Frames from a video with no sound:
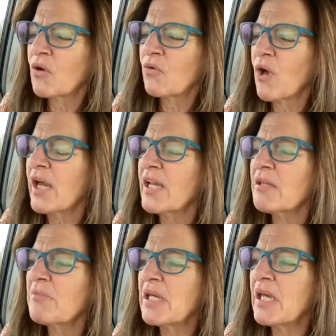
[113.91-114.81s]
right at
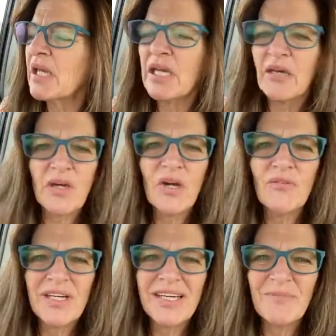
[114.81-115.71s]
the beginning of
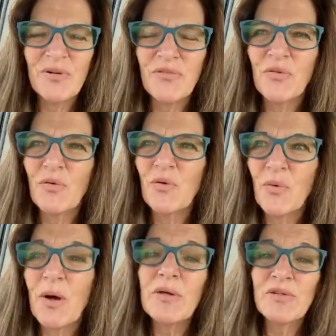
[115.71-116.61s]
COVID before,
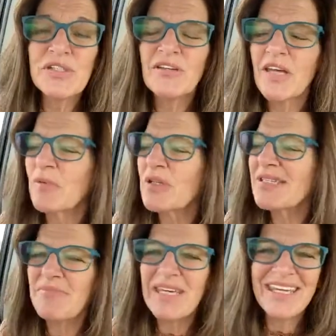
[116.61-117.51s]
while we were still able
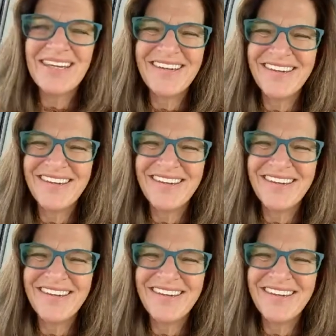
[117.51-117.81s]
to meet.